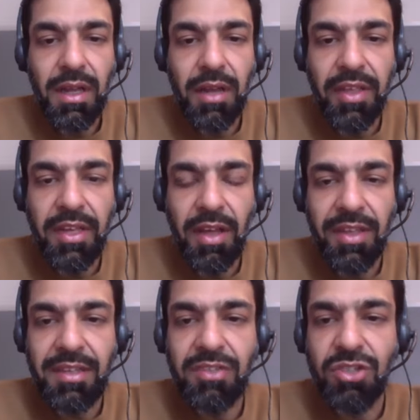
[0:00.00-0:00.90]
Are
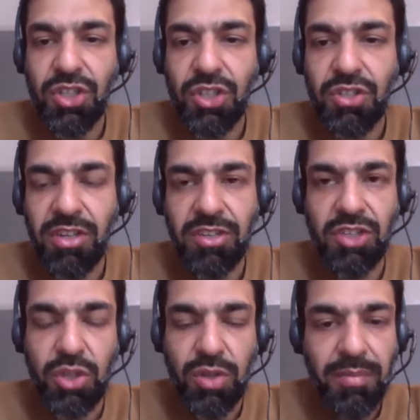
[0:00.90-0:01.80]
these institutes such as
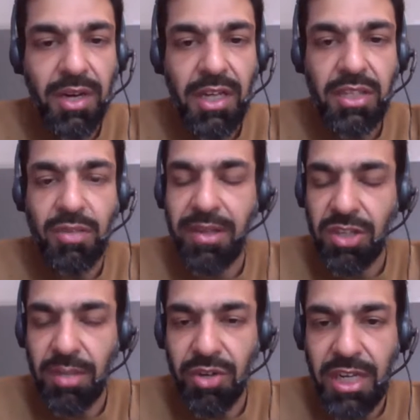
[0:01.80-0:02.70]
QMan, you mentioned
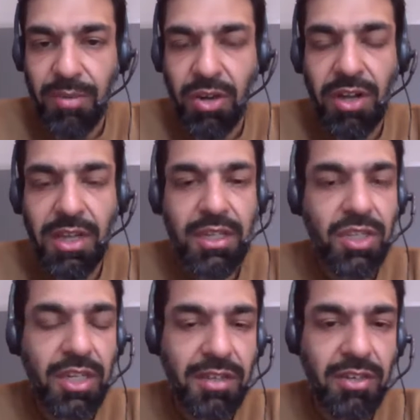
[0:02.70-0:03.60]
Ibrahim College,
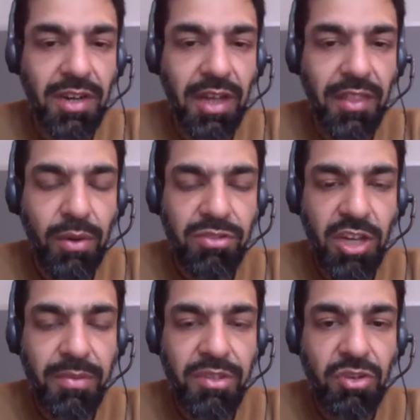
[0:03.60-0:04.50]
etc., are they also
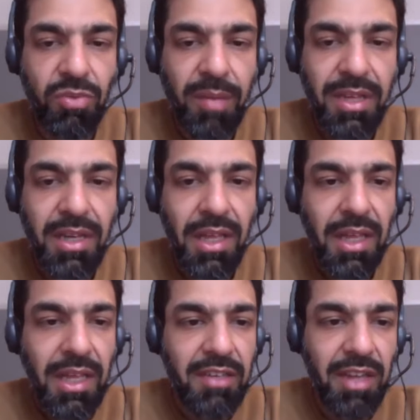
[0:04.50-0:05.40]
open to women?
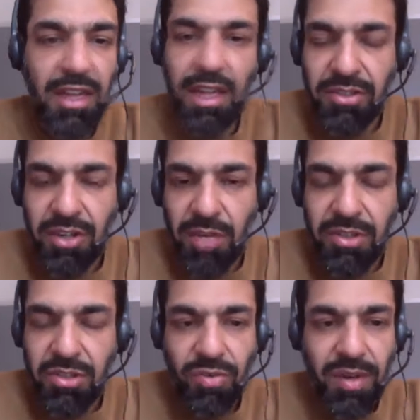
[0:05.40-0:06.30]
Is Al Azhar
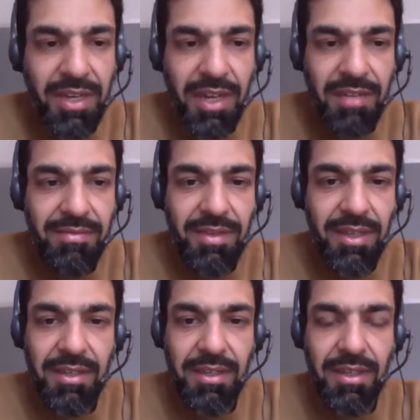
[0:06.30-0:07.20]
open to women?
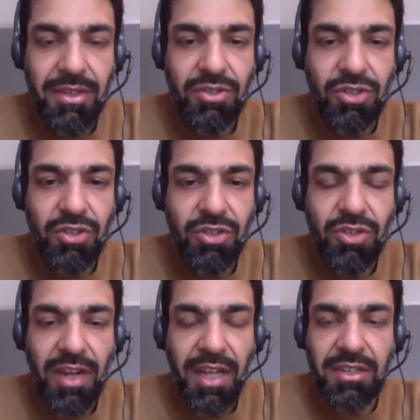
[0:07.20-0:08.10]
Could you
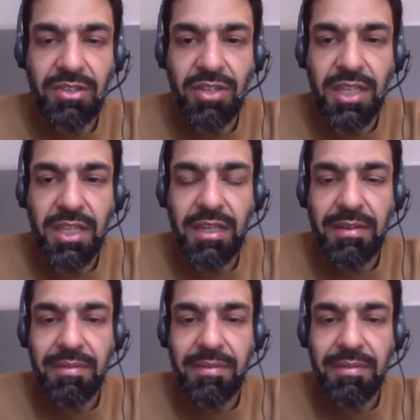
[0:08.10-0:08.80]
enlighten us on that?